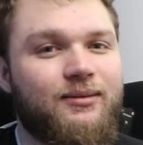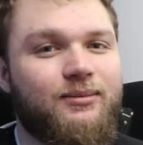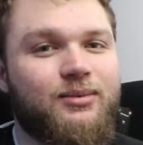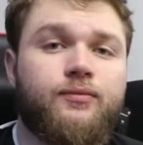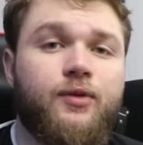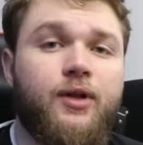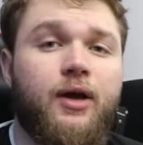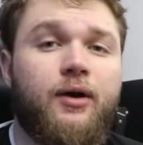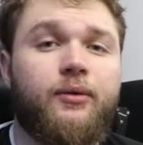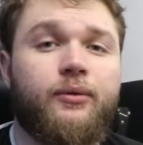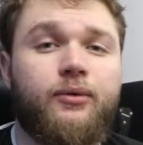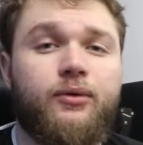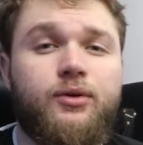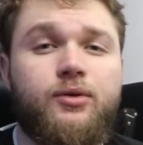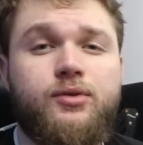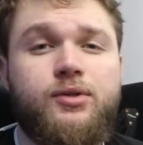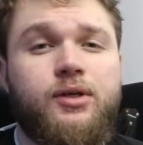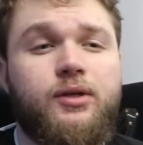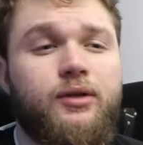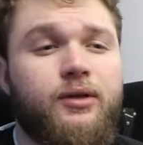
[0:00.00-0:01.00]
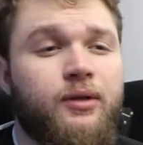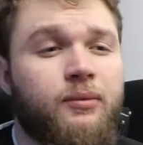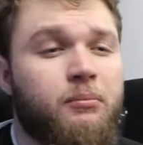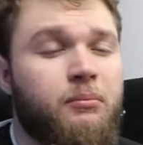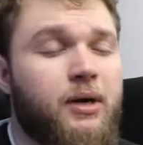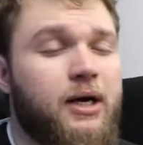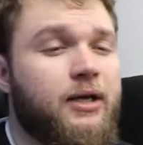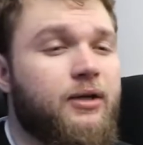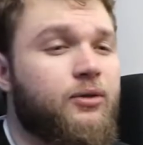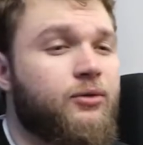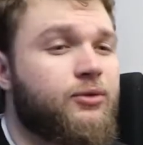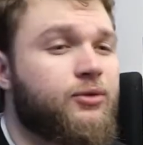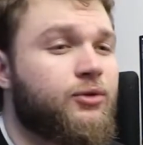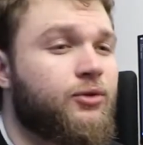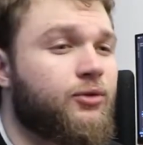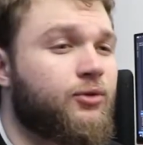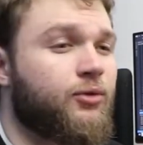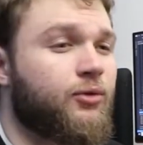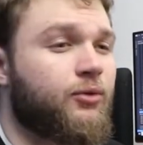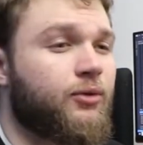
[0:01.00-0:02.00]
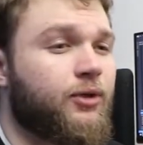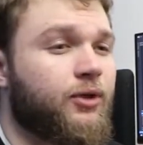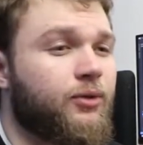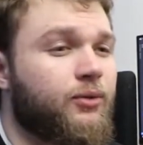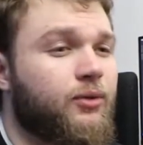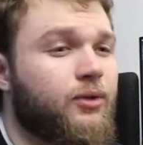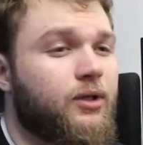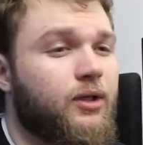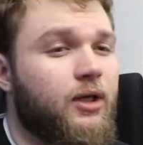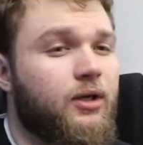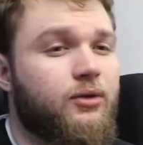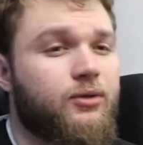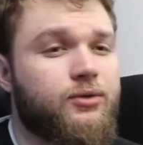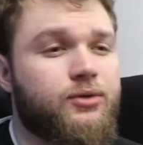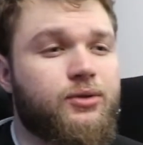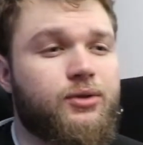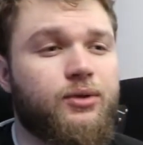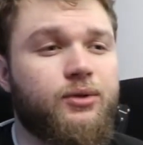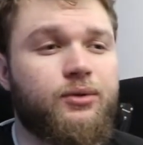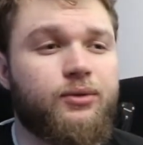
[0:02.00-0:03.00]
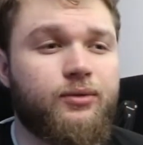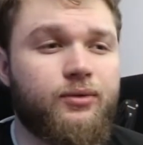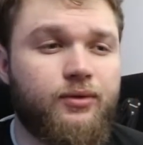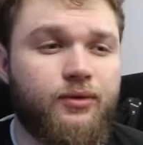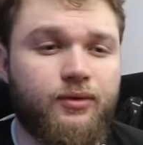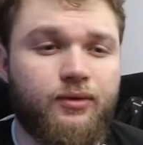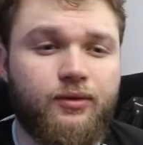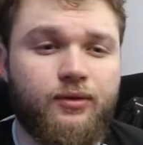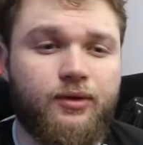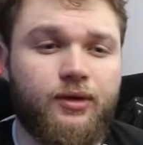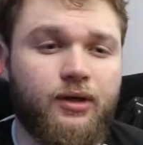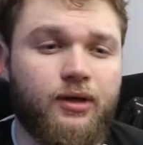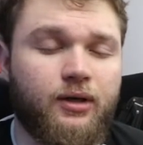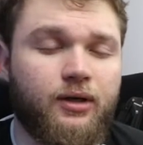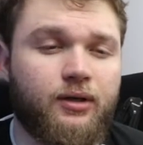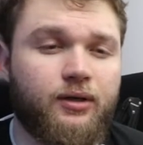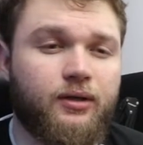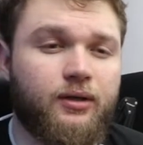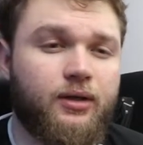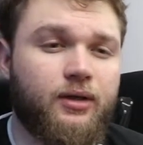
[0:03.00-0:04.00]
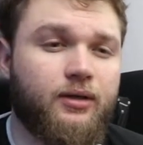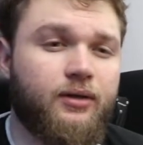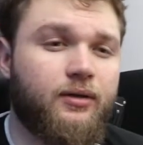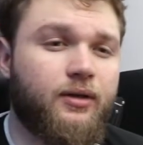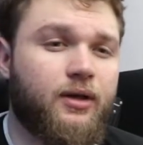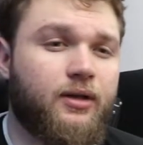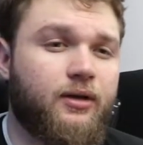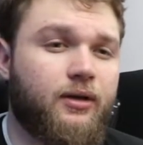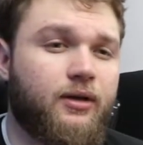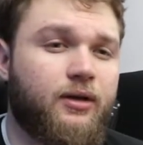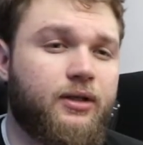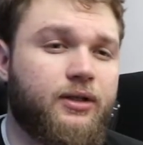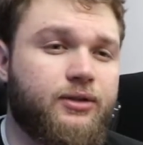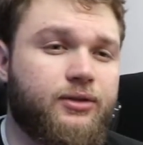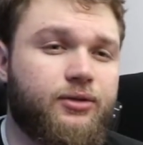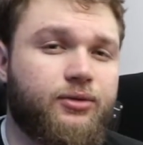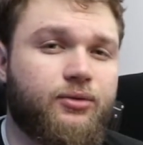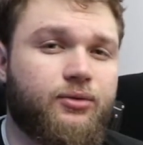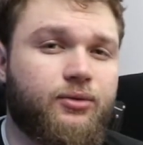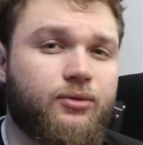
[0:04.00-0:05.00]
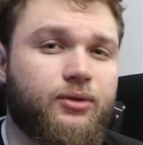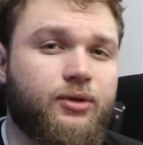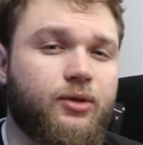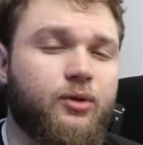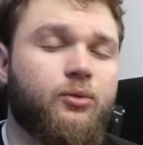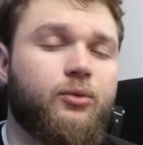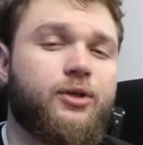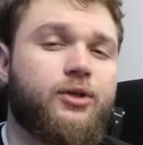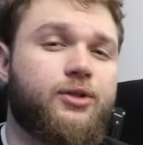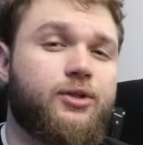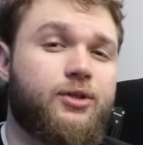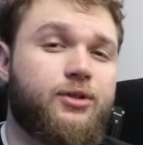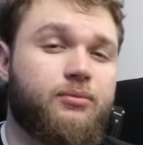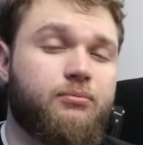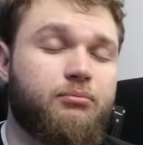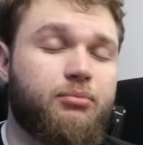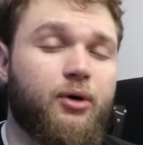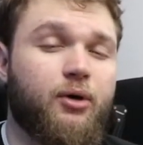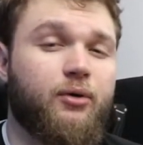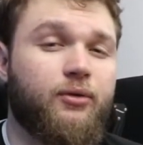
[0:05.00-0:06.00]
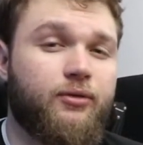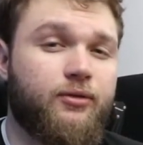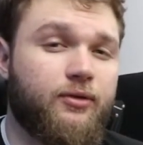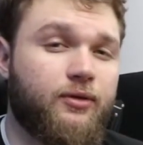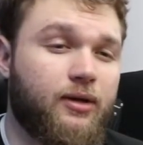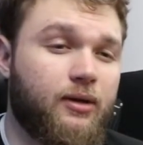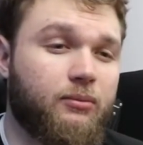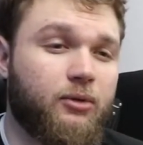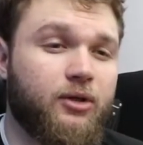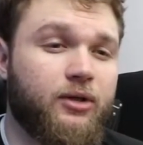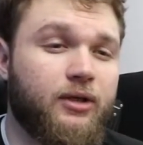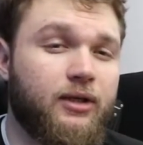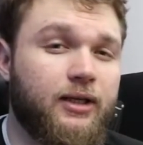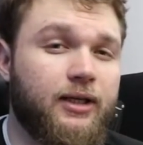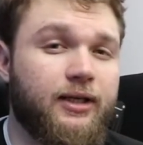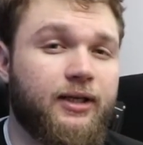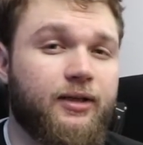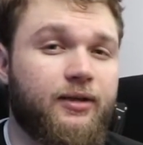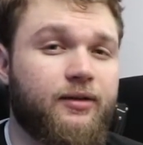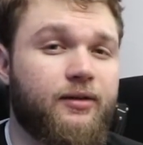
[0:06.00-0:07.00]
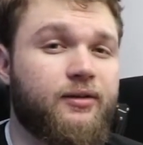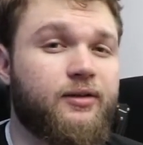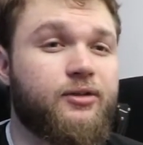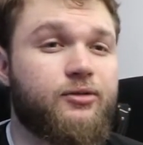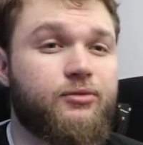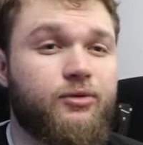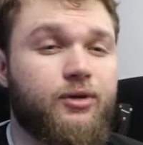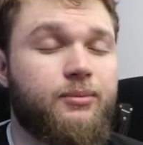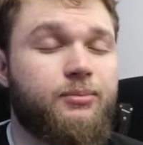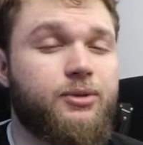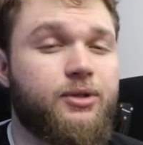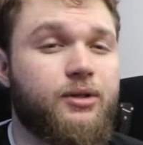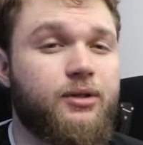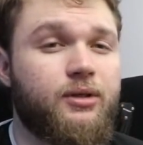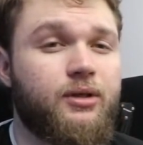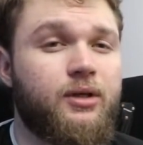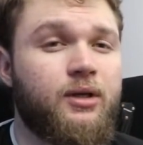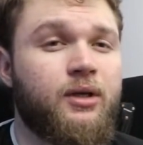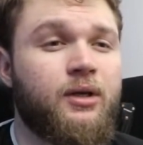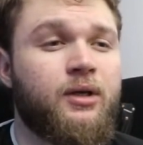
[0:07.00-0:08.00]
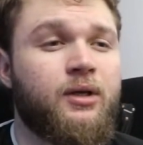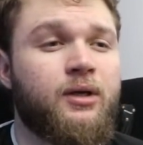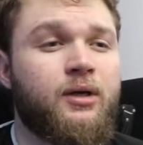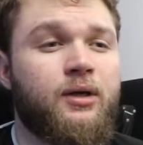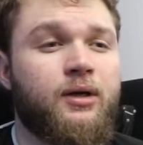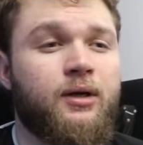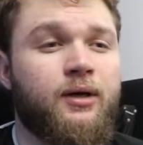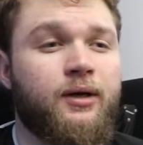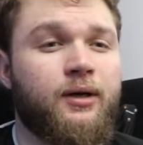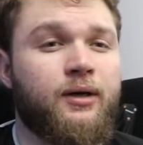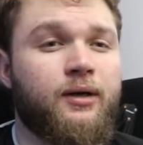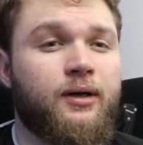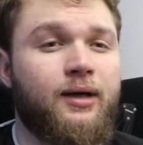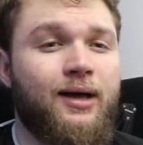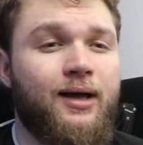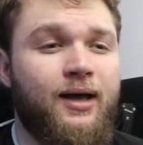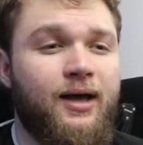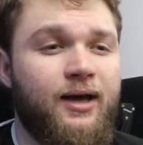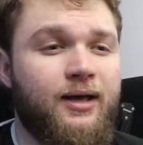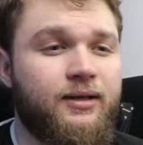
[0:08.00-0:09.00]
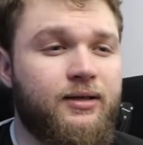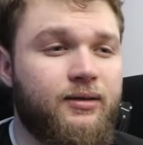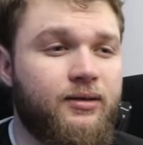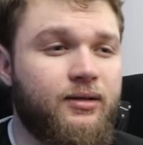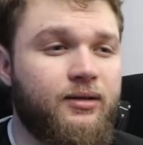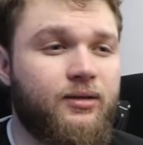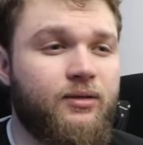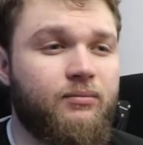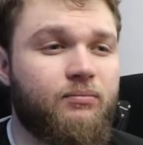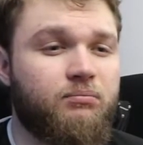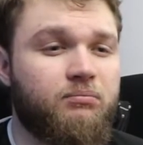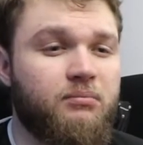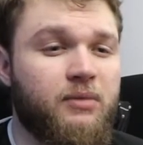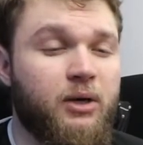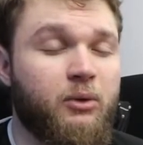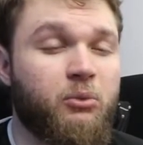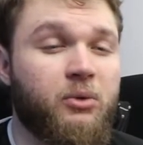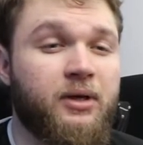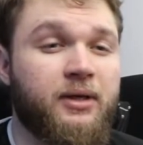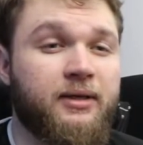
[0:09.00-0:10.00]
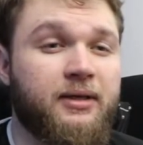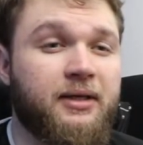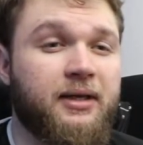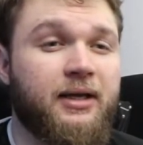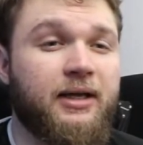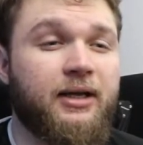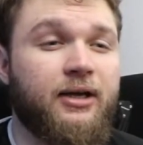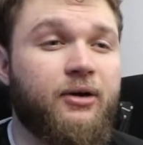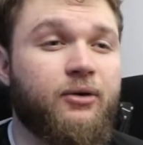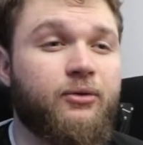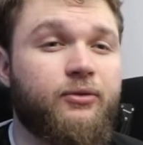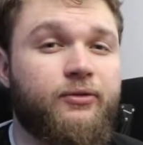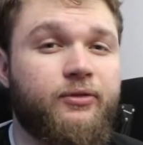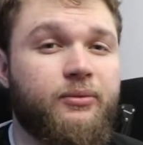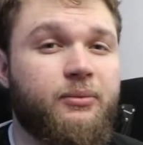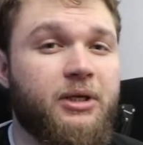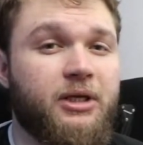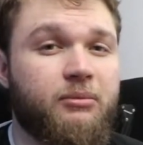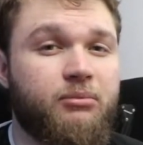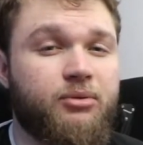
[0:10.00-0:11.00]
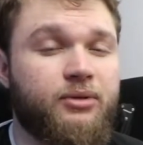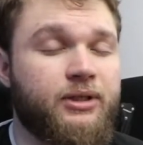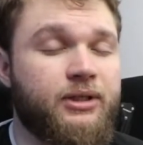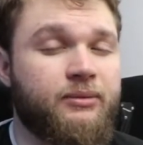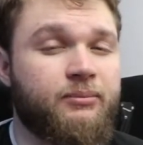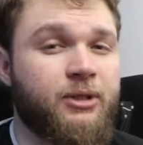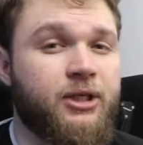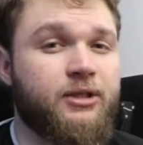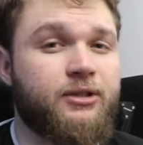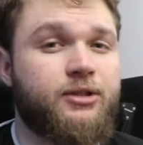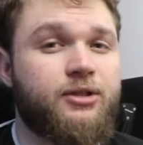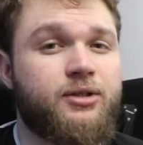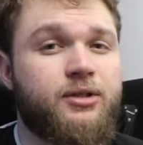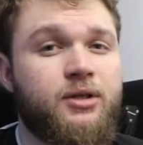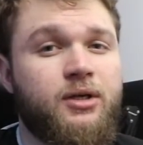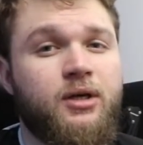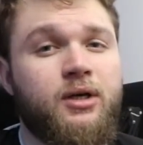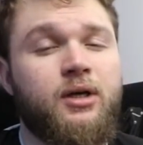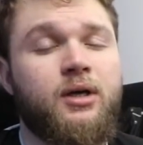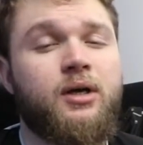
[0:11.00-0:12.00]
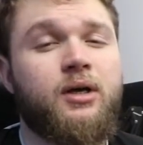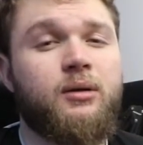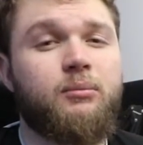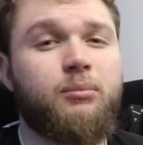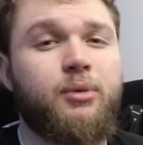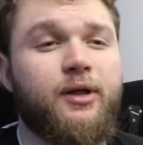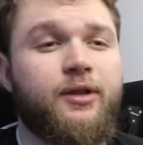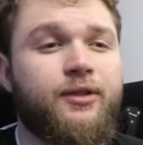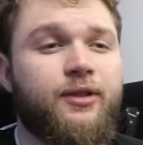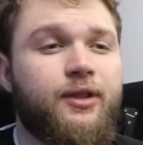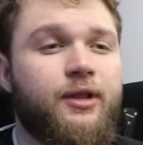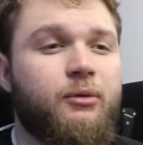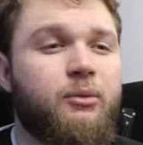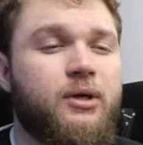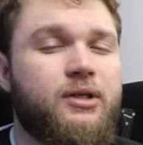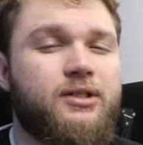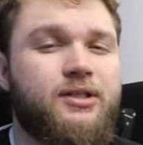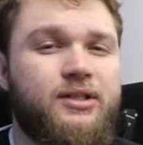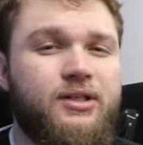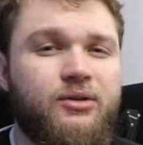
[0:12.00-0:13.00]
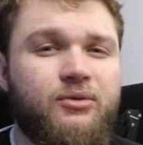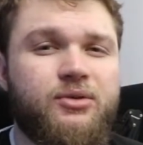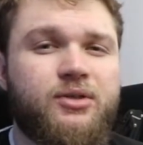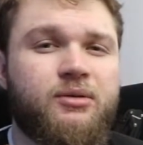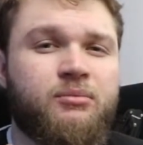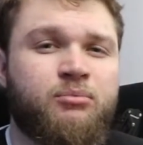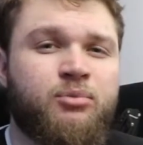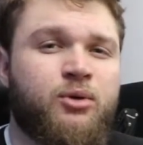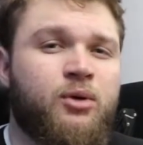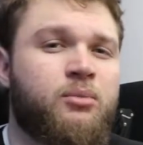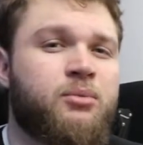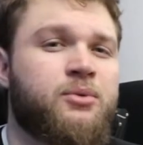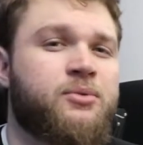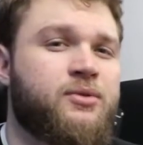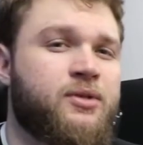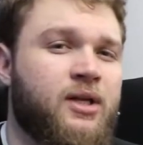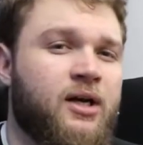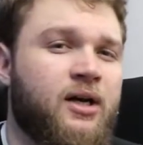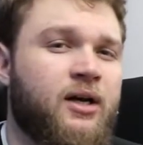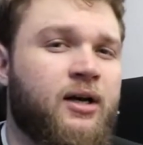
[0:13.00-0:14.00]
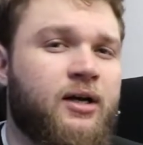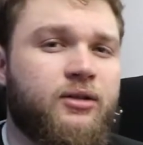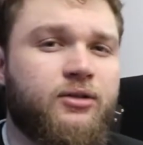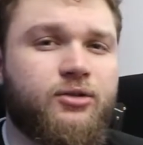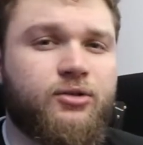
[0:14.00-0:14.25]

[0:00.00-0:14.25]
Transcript: Now, using Michael's tutorial and also the other guy's tutorial, which both I'm going to link in the description, I had my work cut out for me pretty much, but there were still some problems that I had to